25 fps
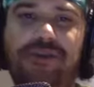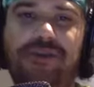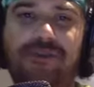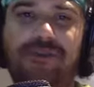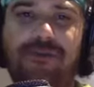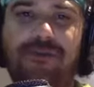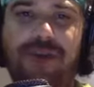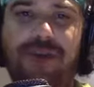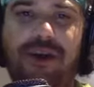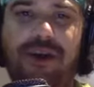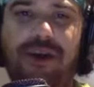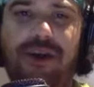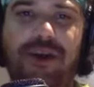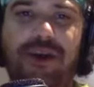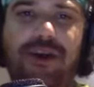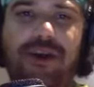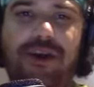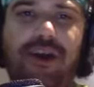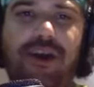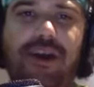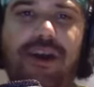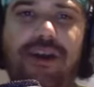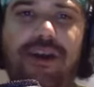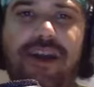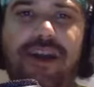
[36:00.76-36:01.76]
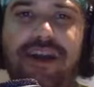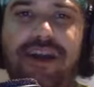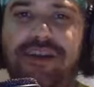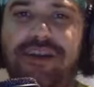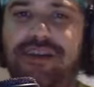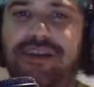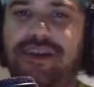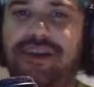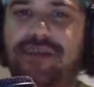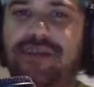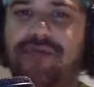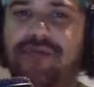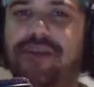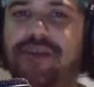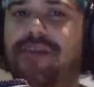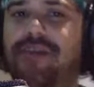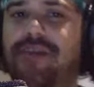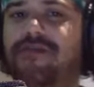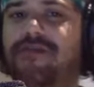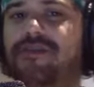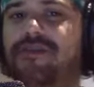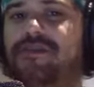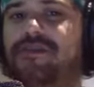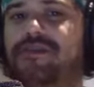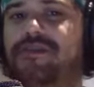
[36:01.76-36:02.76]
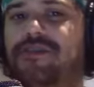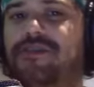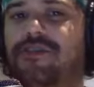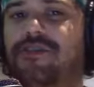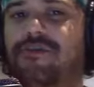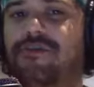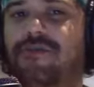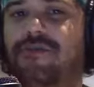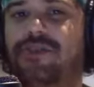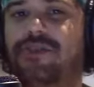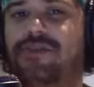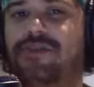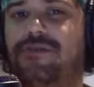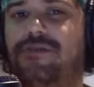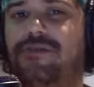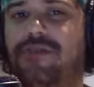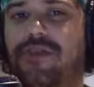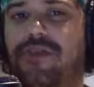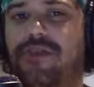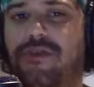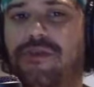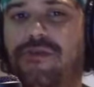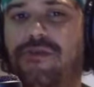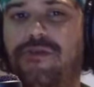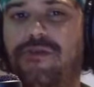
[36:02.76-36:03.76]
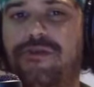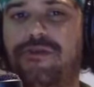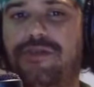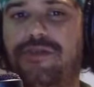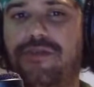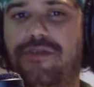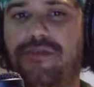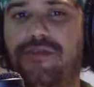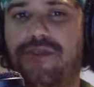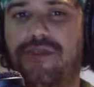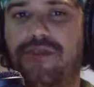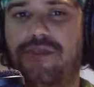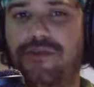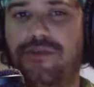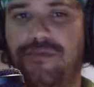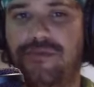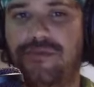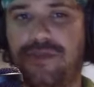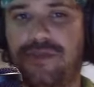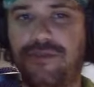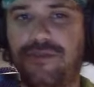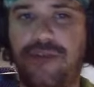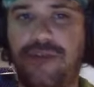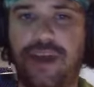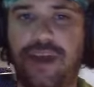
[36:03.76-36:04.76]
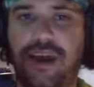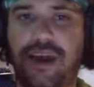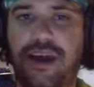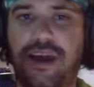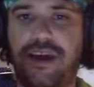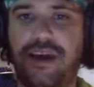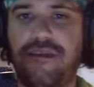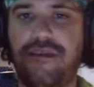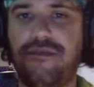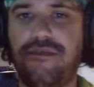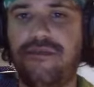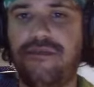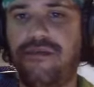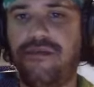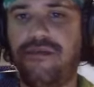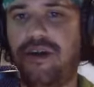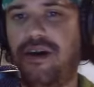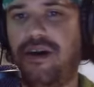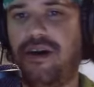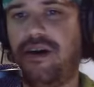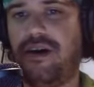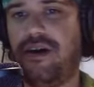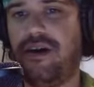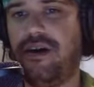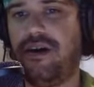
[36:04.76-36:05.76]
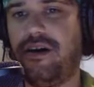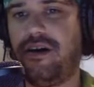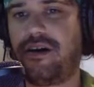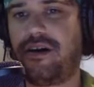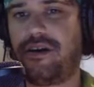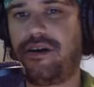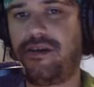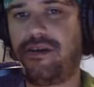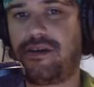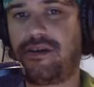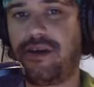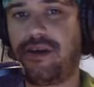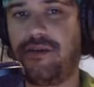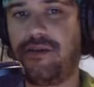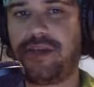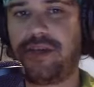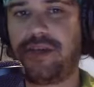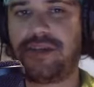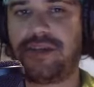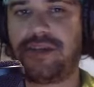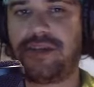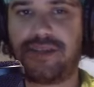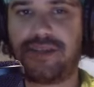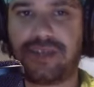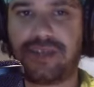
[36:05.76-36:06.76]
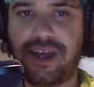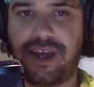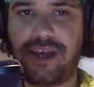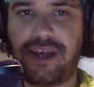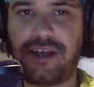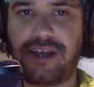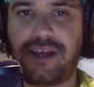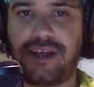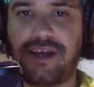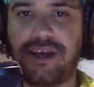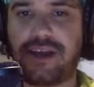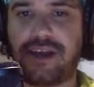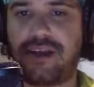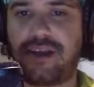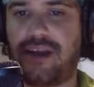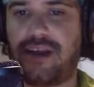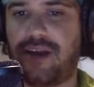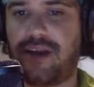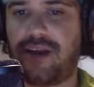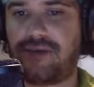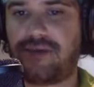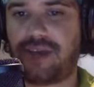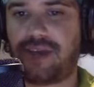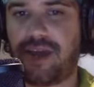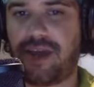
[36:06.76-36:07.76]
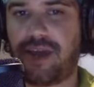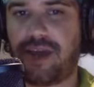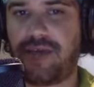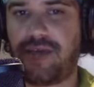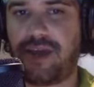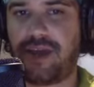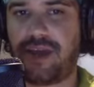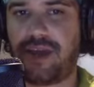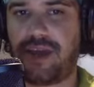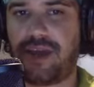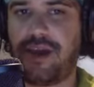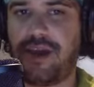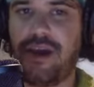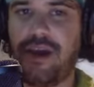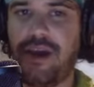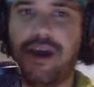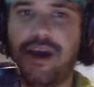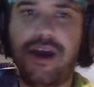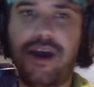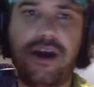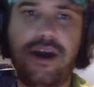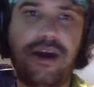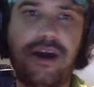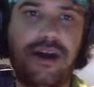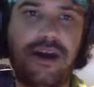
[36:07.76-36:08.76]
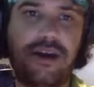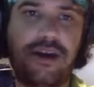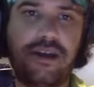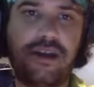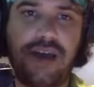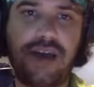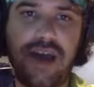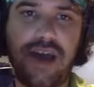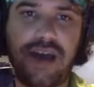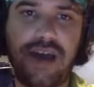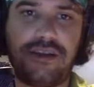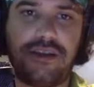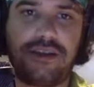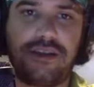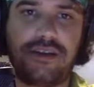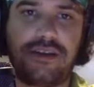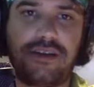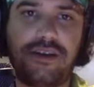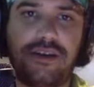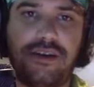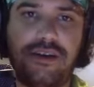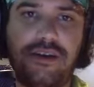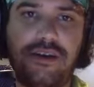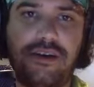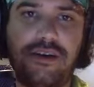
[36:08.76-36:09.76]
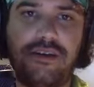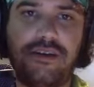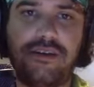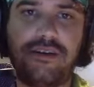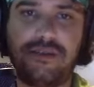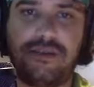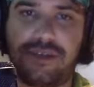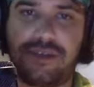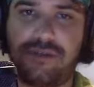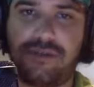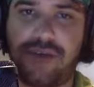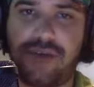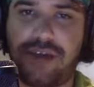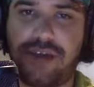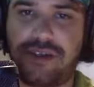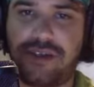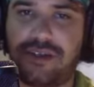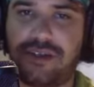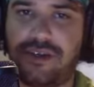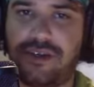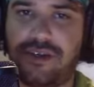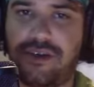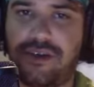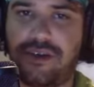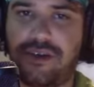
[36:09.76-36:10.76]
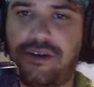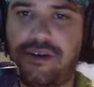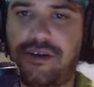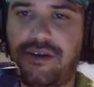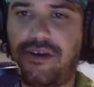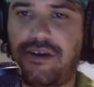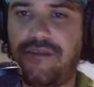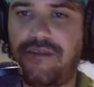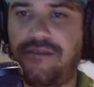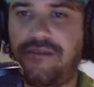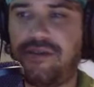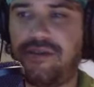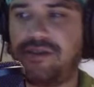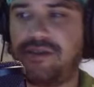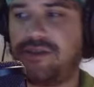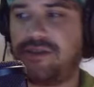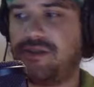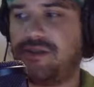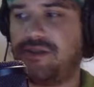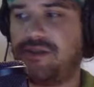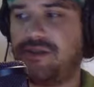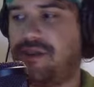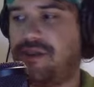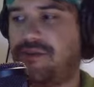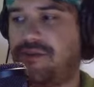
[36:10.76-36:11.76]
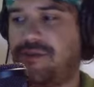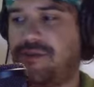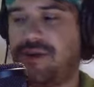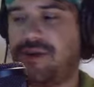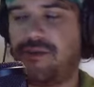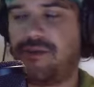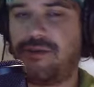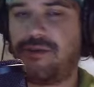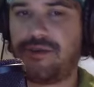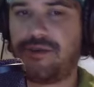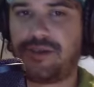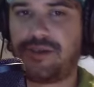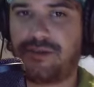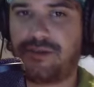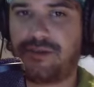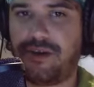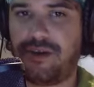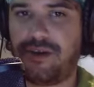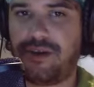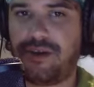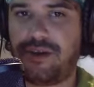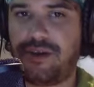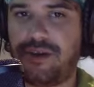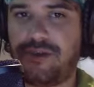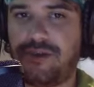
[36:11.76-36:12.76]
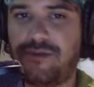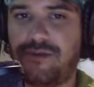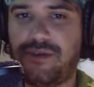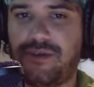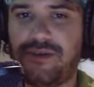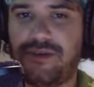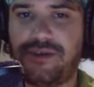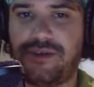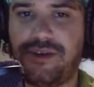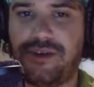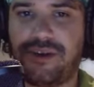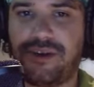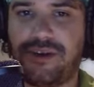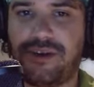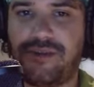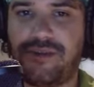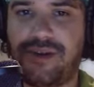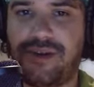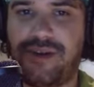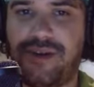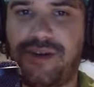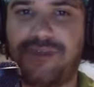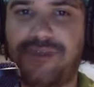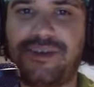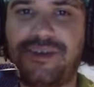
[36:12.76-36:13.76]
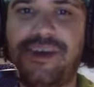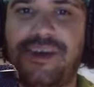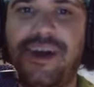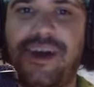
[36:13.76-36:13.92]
to our next segment of the show, which will go through some news we have coming to Stadia, cloud gaming. Nads, or Sebastian, our official E3 correspondent, will talk about